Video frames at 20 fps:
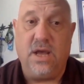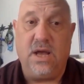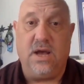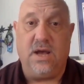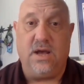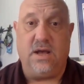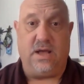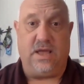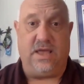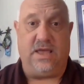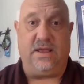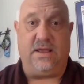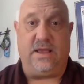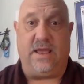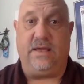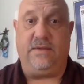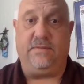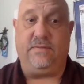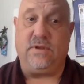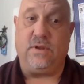
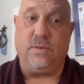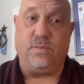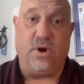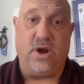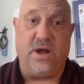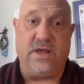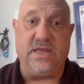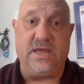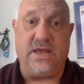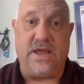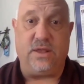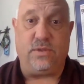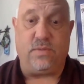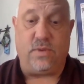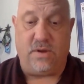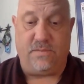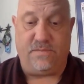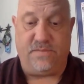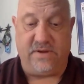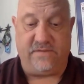a surprising 8th
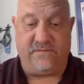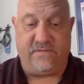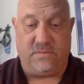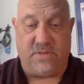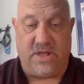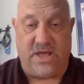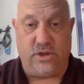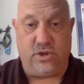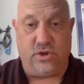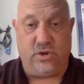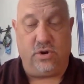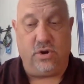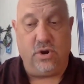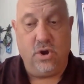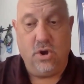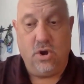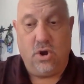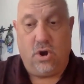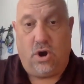round pick from last year,